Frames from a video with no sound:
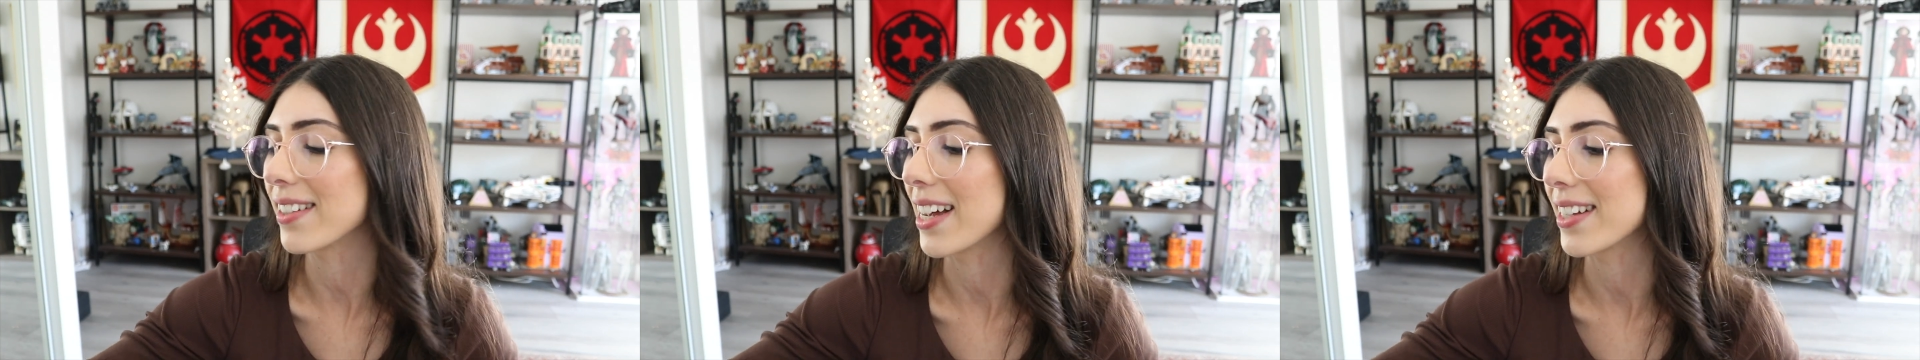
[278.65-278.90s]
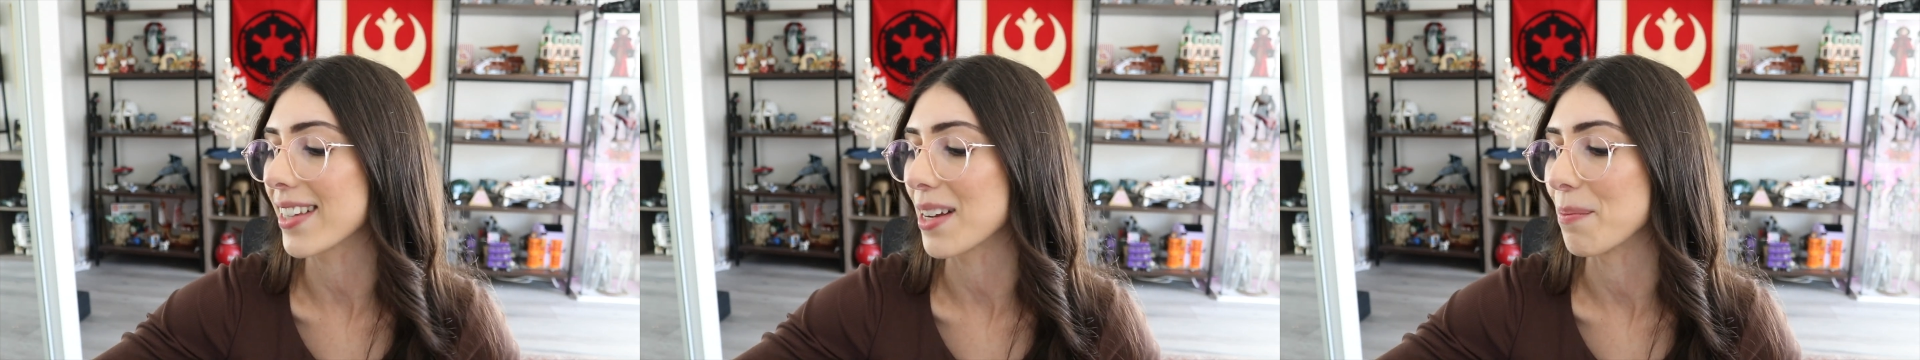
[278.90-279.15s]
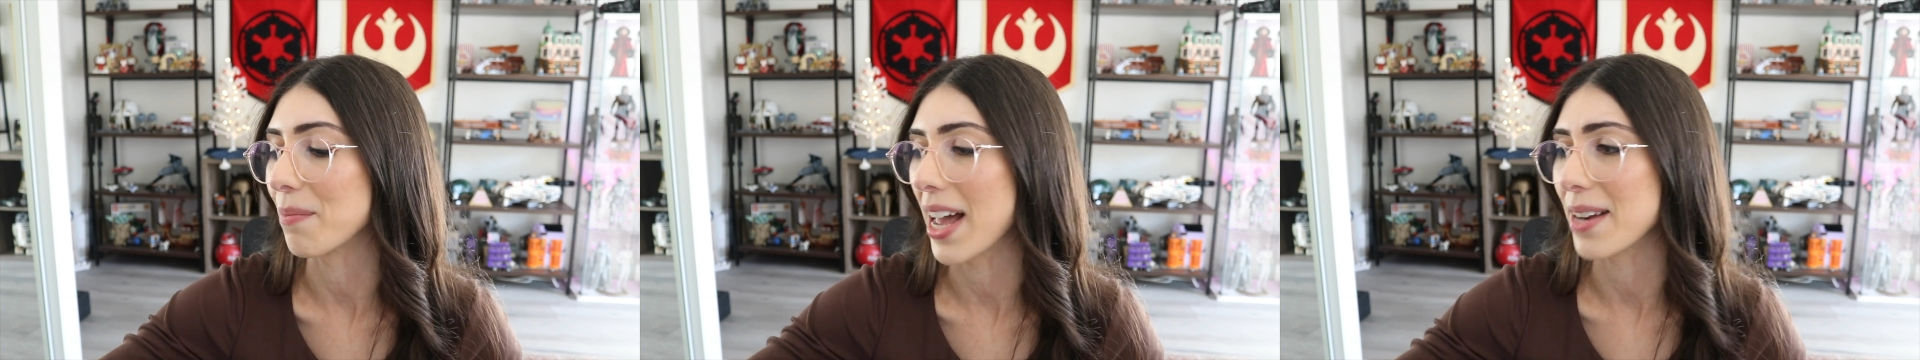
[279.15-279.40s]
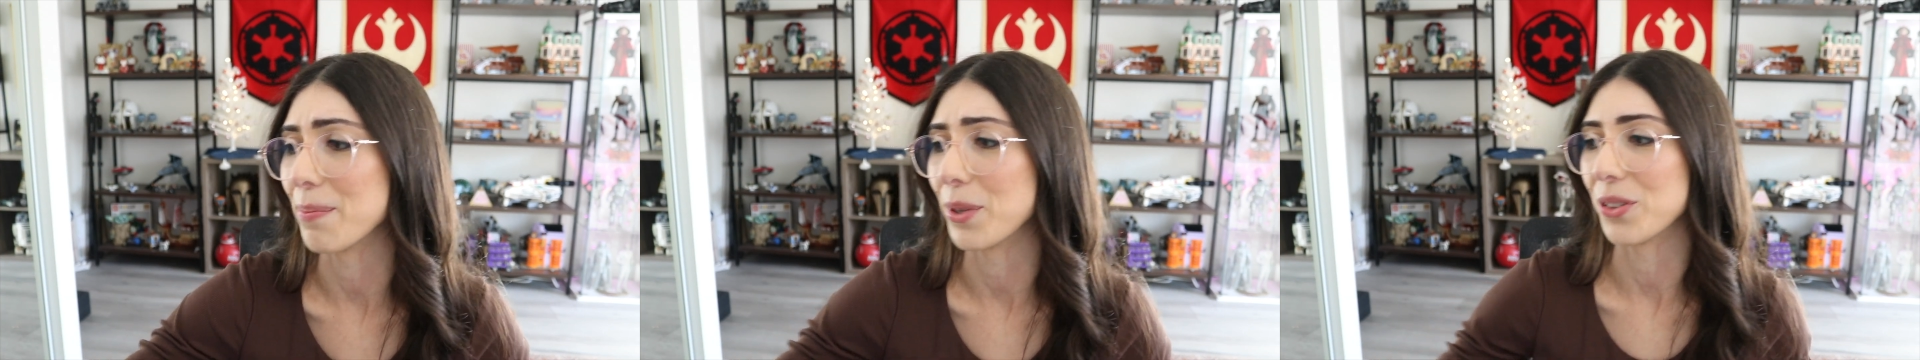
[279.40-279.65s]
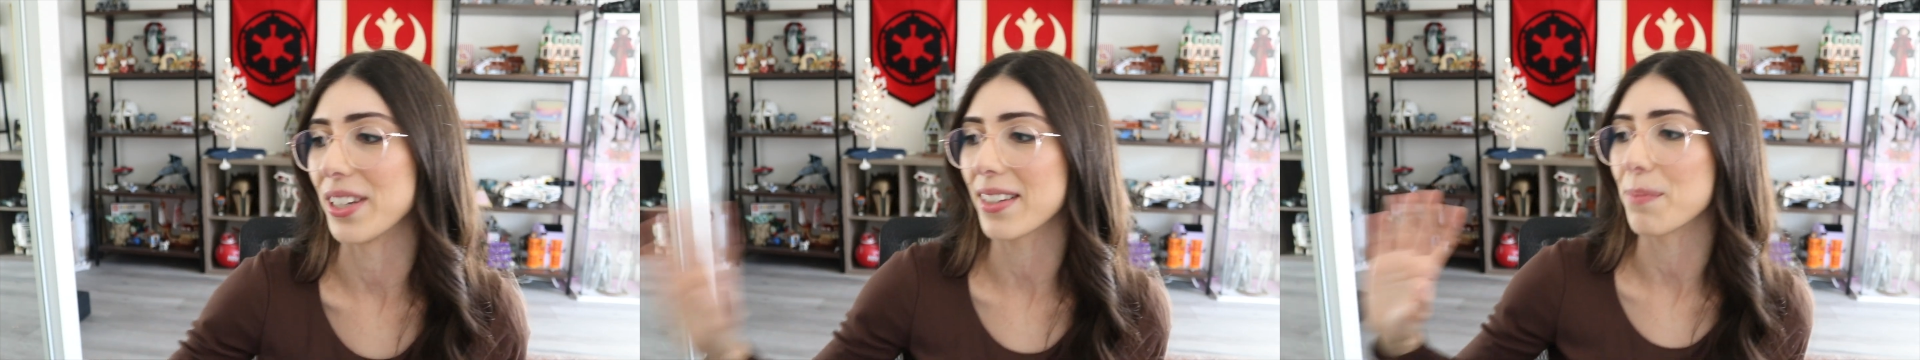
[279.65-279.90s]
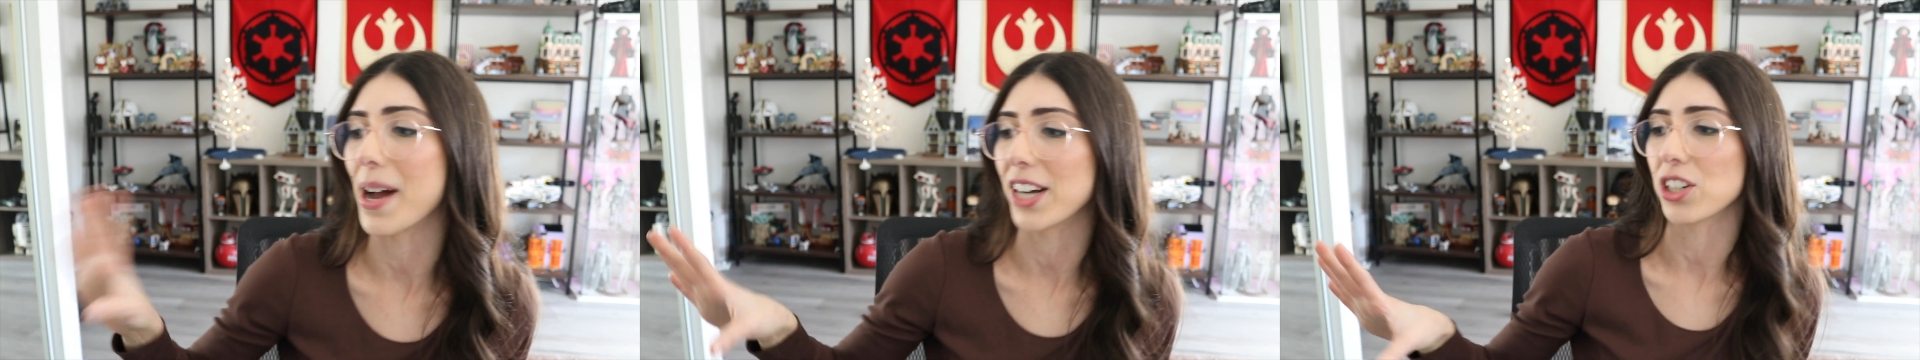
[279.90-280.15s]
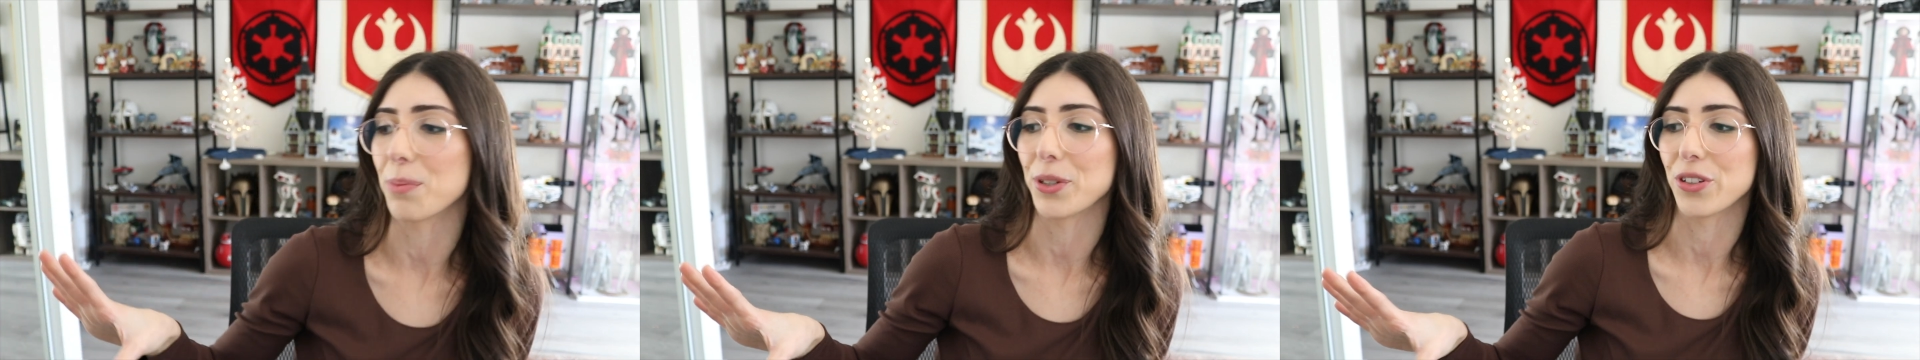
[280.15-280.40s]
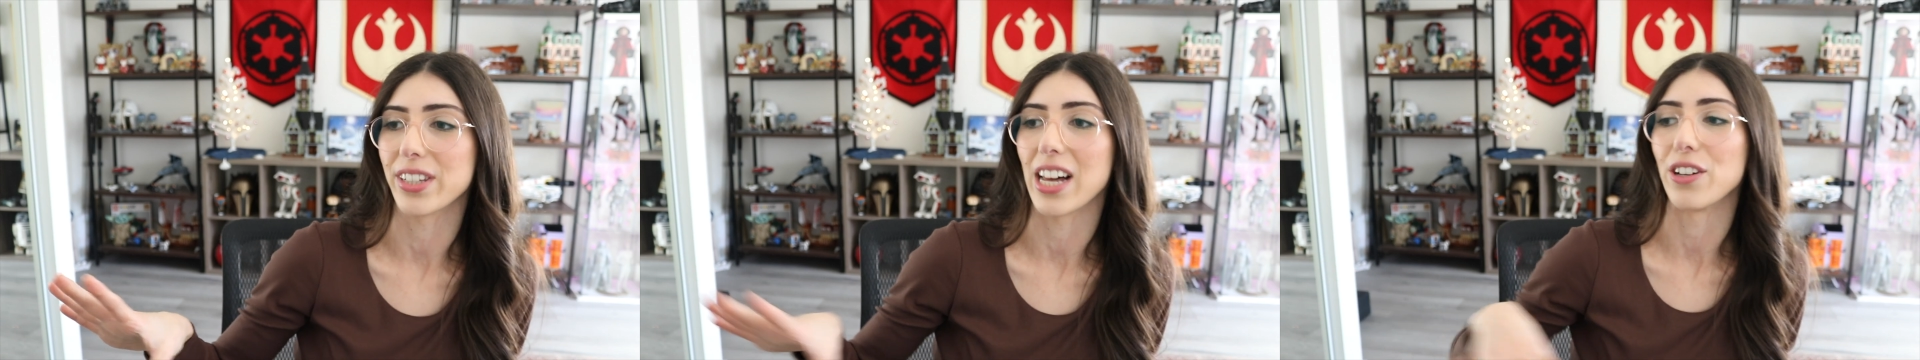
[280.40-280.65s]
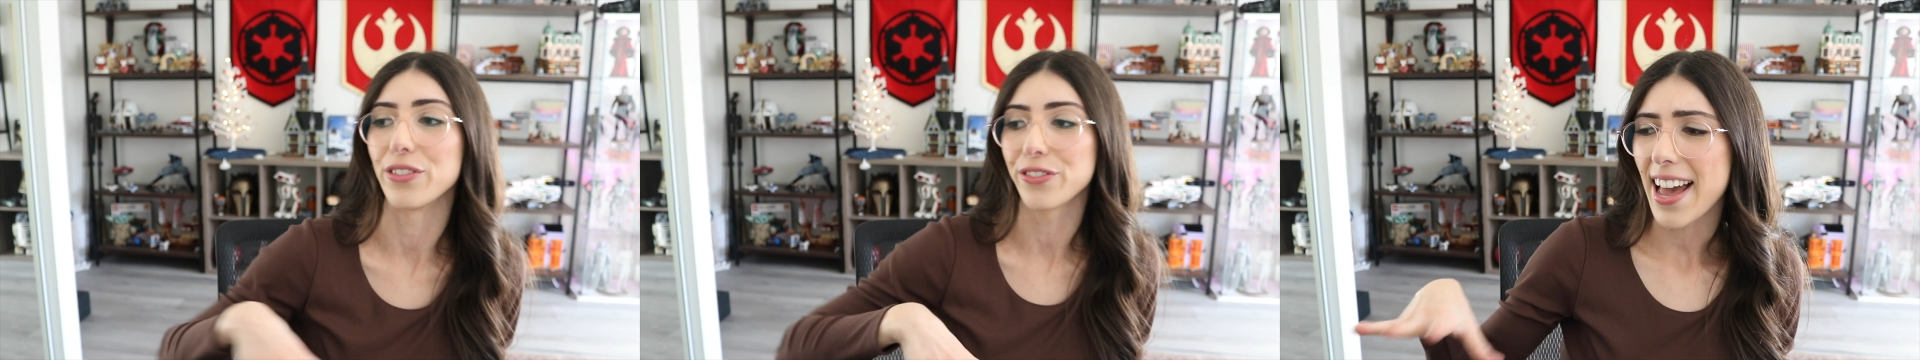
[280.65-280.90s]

sets and build this mashup yourself,